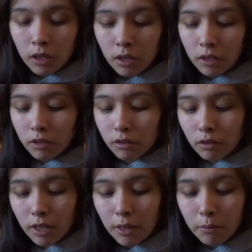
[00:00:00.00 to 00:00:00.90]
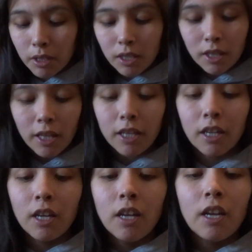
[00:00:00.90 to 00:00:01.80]
You know what I mean? Like
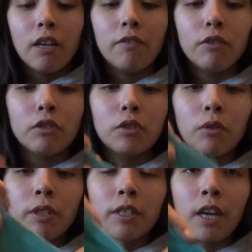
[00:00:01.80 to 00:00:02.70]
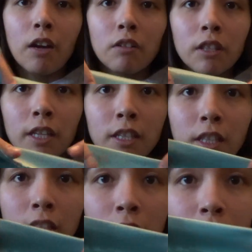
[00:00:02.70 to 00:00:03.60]
if you sew it down like
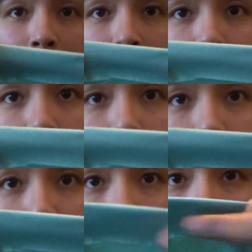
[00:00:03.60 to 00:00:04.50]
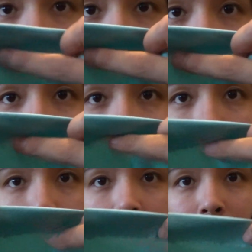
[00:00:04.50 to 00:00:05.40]
this and
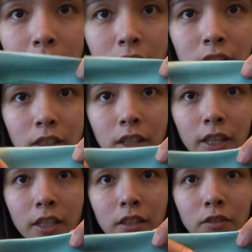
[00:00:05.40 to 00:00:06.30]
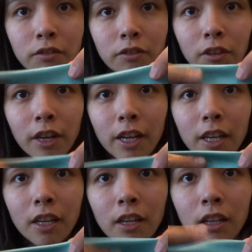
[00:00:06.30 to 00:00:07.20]
then eventually like it'll
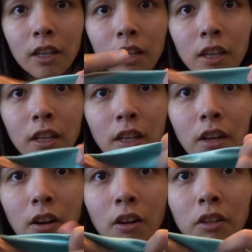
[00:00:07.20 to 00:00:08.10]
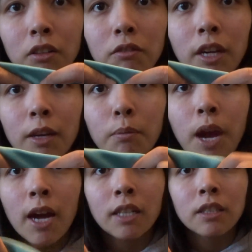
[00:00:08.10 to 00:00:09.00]
fray all the way
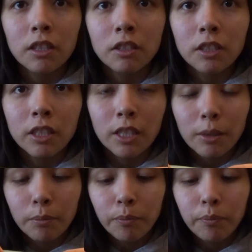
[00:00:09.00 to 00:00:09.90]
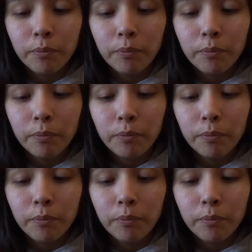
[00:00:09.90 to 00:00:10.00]
past your seam,